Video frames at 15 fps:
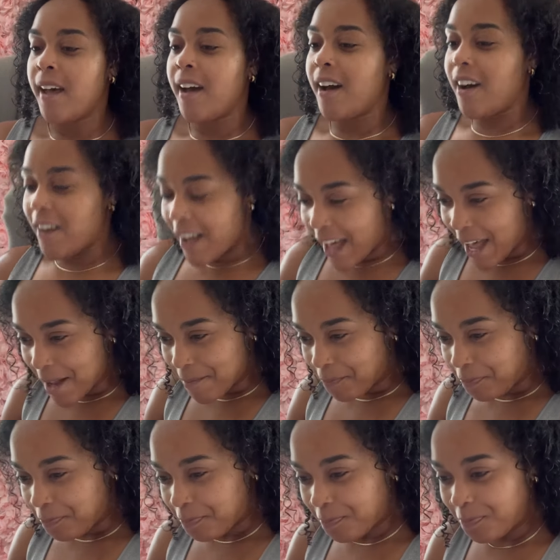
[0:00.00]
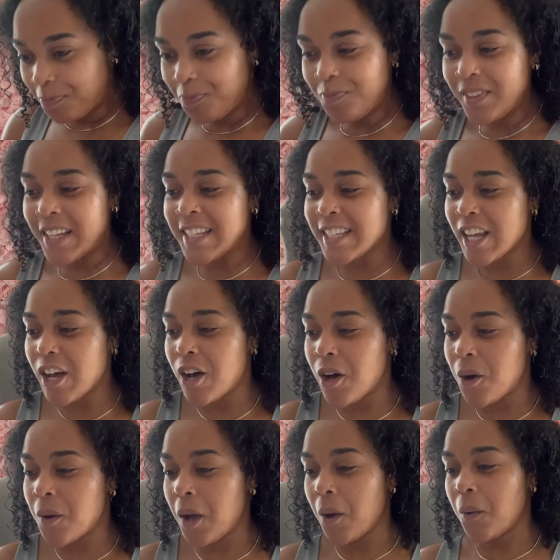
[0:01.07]
Okay,
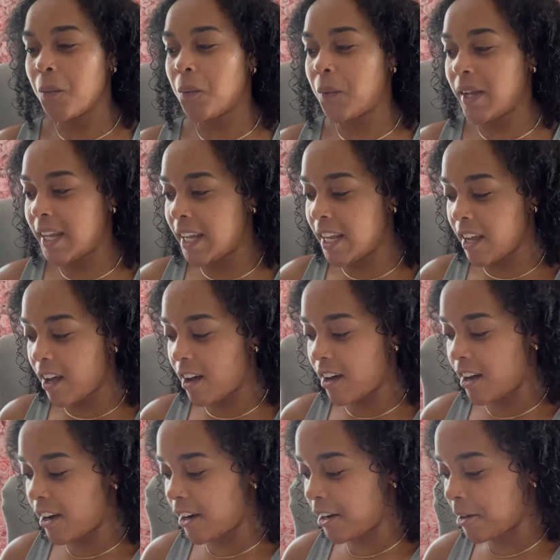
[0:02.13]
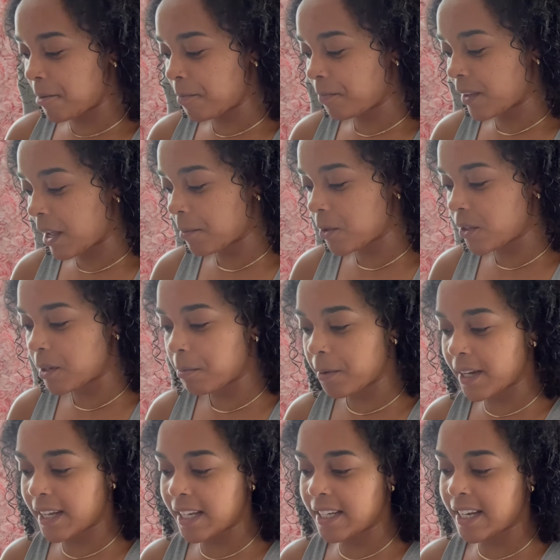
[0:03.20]
so I'm going to
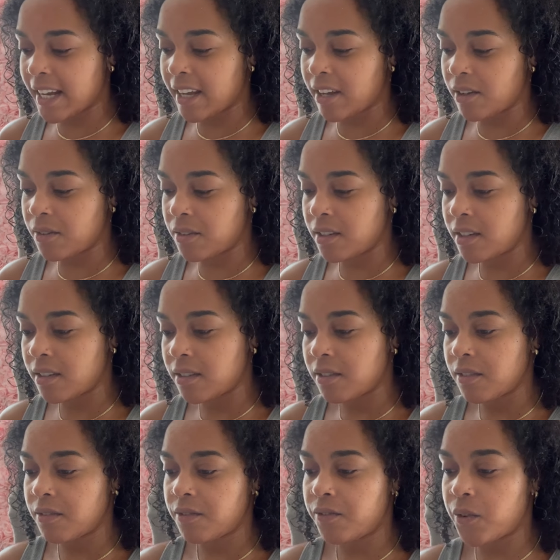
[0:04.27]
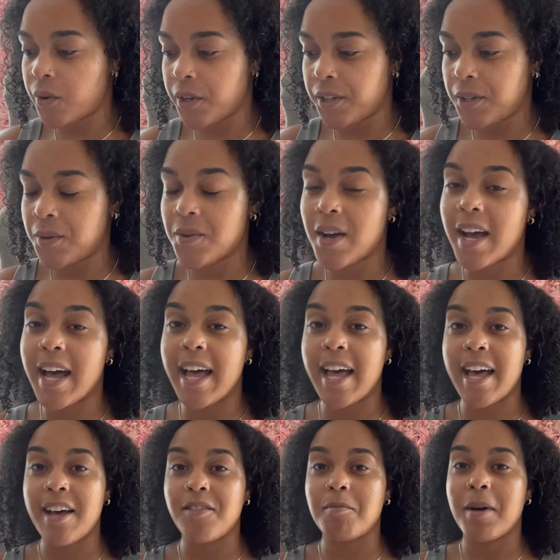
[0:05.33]
break it down for you. I
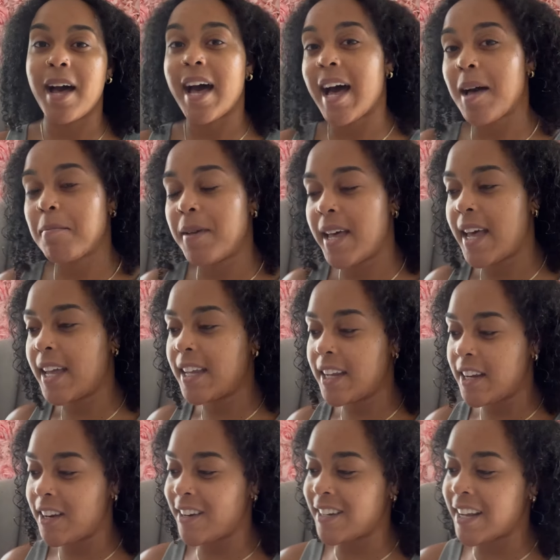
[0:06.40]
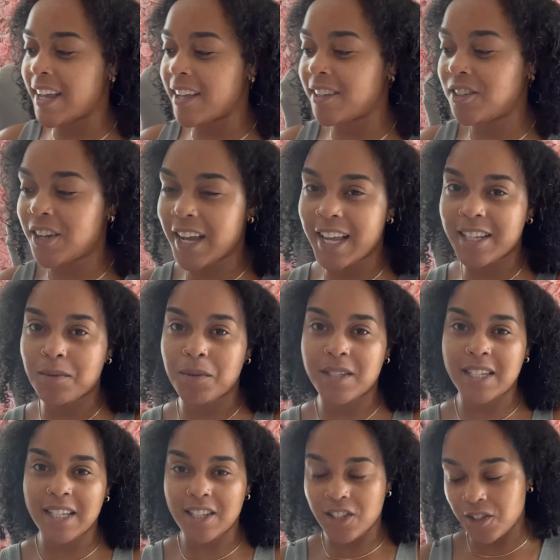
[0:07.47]
have my iPad here, and you guys will
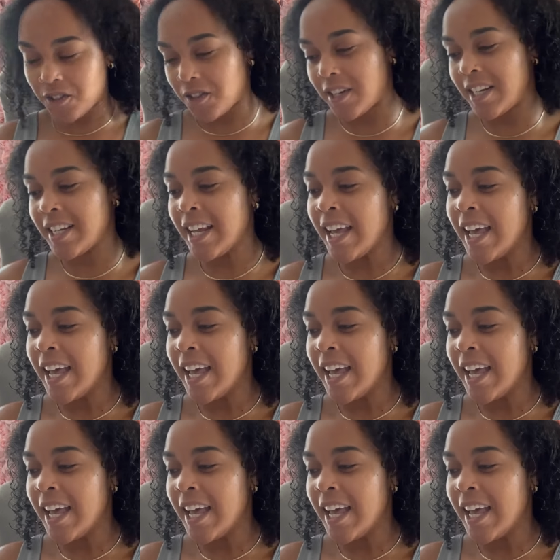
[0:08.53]
see the screen.